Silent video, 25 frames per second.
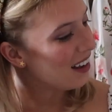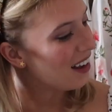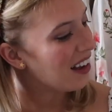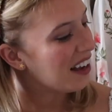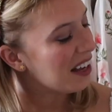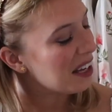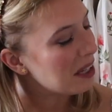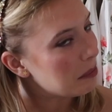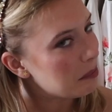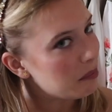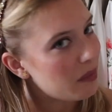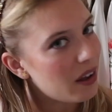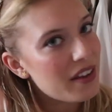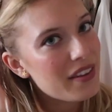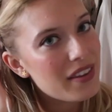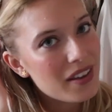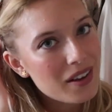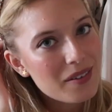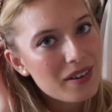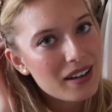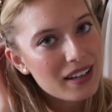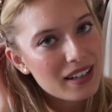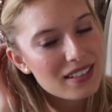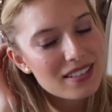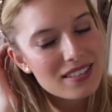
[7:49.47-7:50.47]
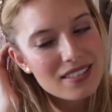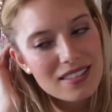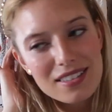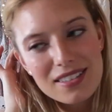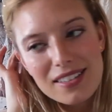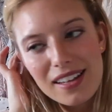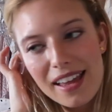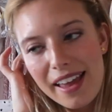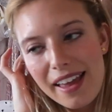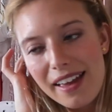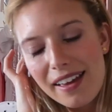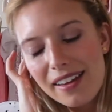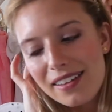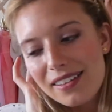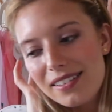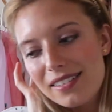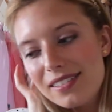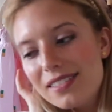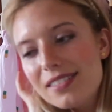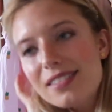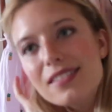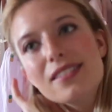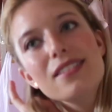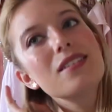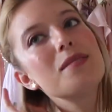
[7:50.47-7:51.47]
Um, although it is.
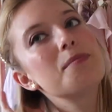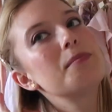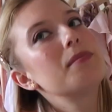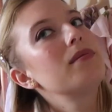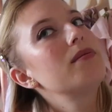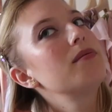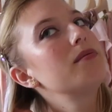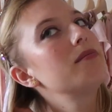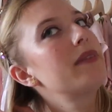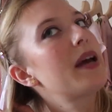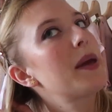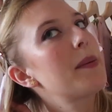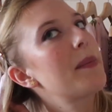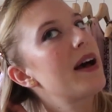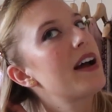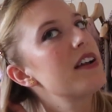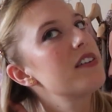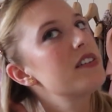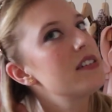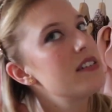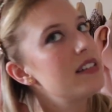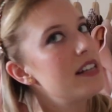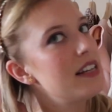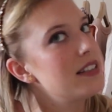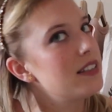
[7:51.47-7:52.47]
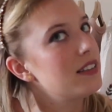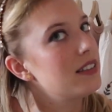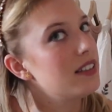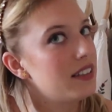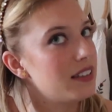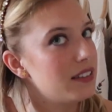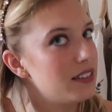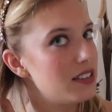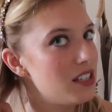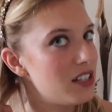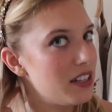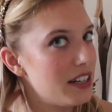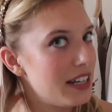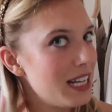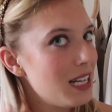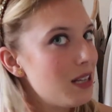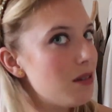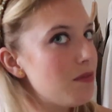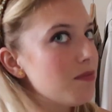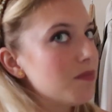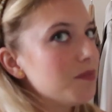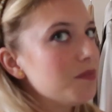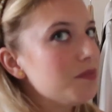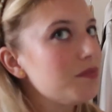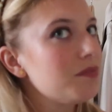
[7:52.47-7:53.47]
And my pageant days are history.